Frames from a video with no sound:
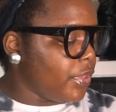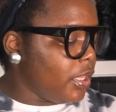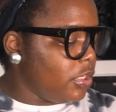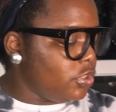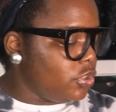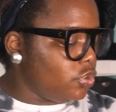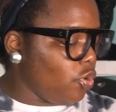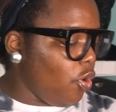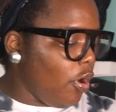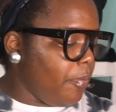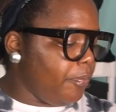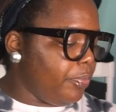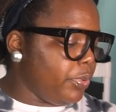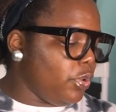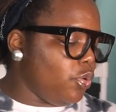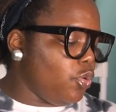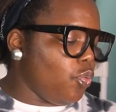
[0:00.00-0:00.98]
Storm
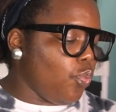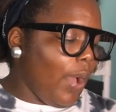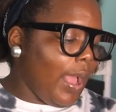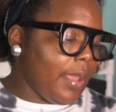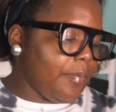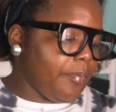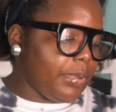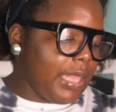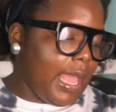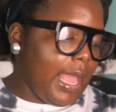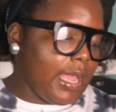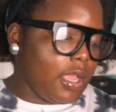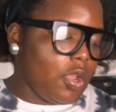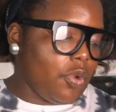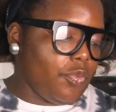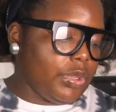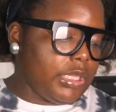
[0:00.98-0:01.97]
Blue, white and
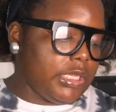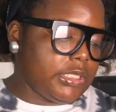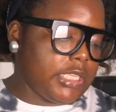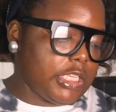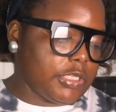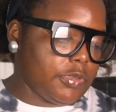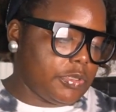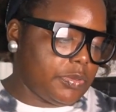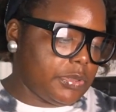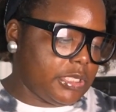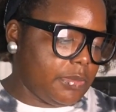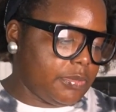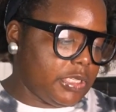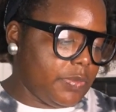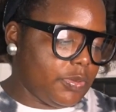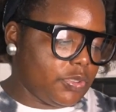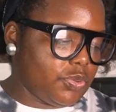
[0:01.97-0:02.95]
black. Release date is supposed to be
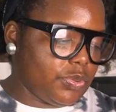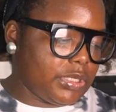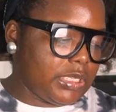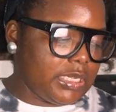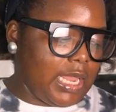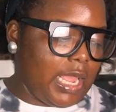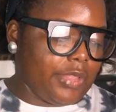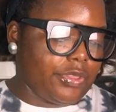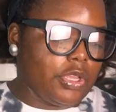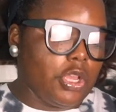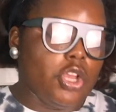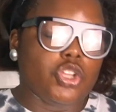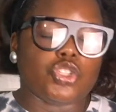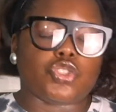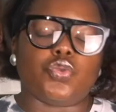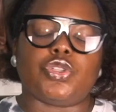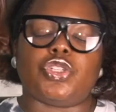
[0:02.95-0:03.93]
September 29th,
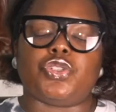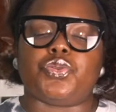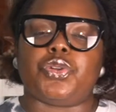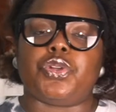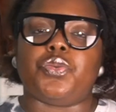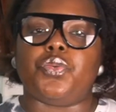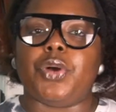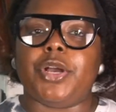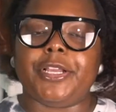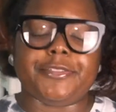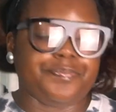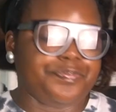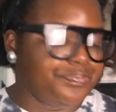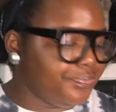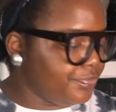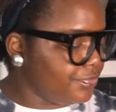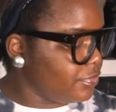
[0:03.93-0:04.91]

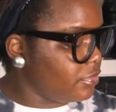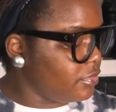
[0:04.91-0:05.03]
2021.